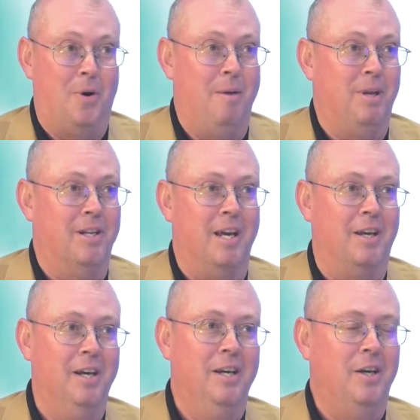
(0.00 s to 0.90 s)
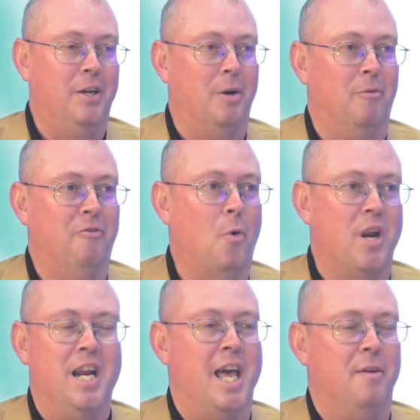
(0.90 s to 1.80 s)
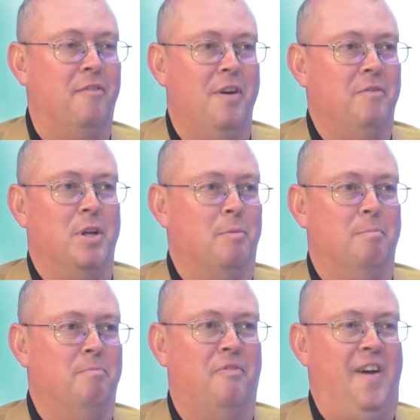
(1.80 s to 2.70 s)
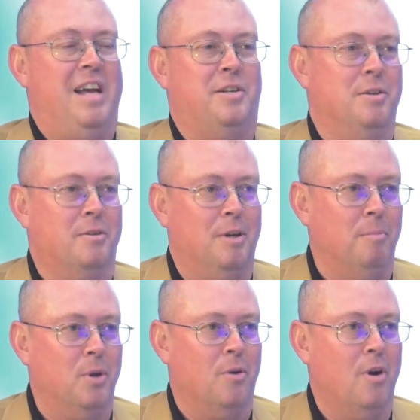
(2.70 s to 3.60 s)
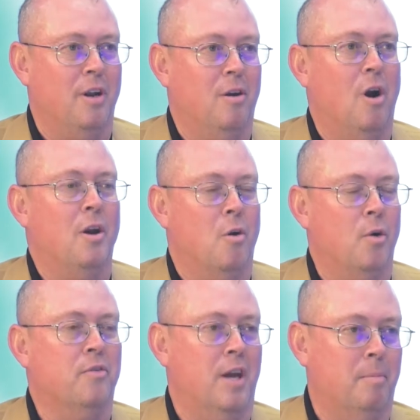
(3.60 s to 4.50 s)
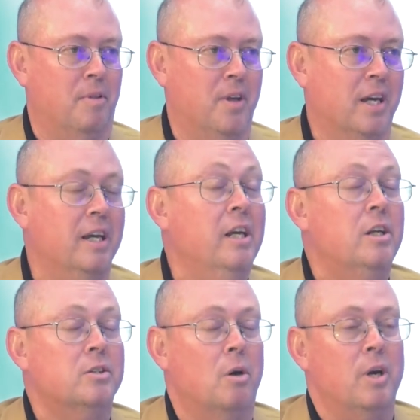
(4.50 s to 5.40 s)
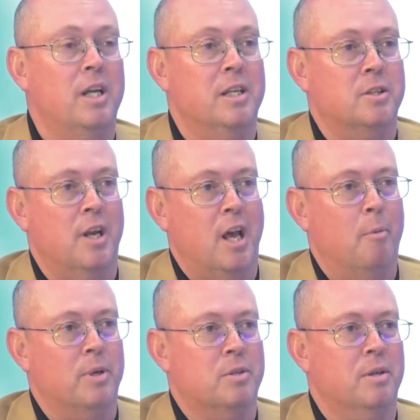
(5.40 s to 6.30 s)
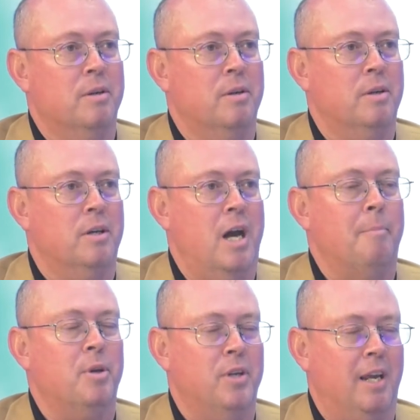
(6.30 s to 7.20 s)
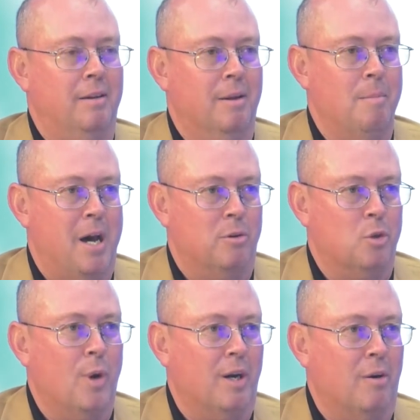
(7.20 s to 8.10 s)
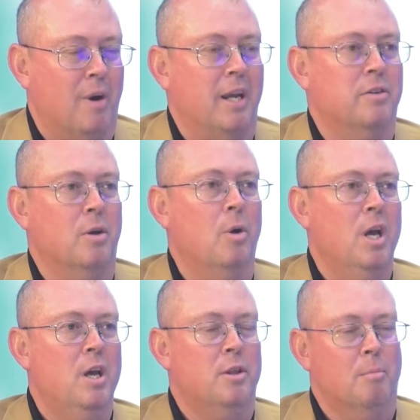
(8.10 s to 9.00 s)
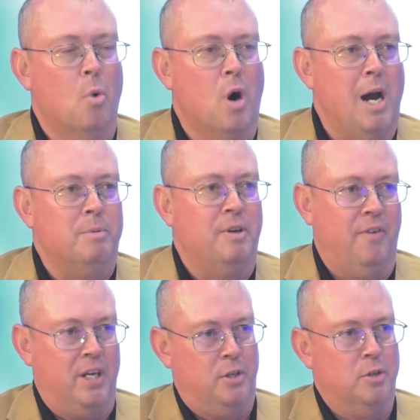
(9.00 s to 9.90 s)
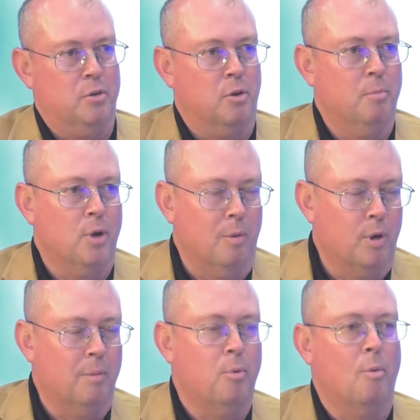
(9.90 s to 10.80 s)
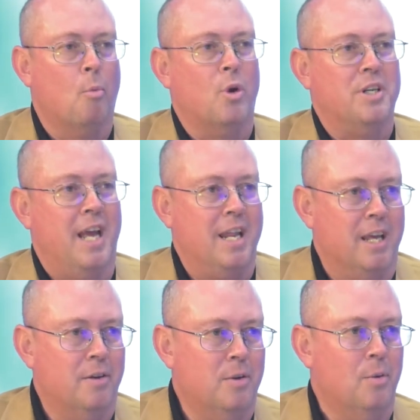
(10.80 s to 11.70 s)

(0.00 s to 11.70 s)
I mean, like, you know, 49 and 50th fastest computer on, on Earth type of thing. So it, it's going to help us computate the models quicker, right? So the more observations you can put in, we can put more data into